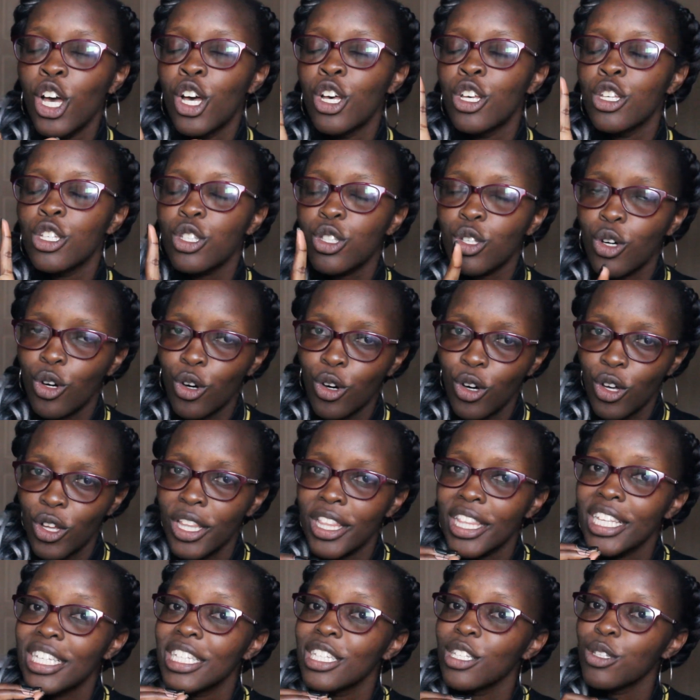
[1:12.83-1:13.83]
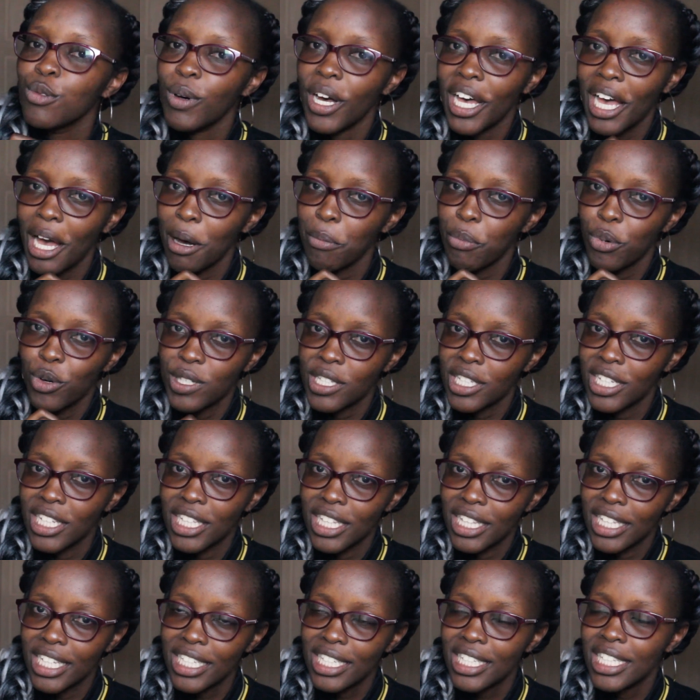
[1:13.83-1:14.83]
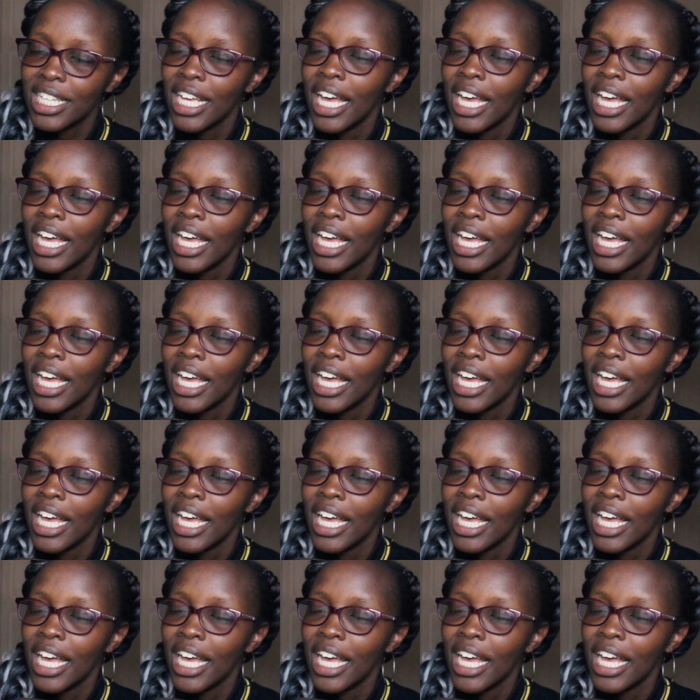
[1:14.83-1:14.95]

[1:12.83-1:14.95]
So this is why I'm posting this.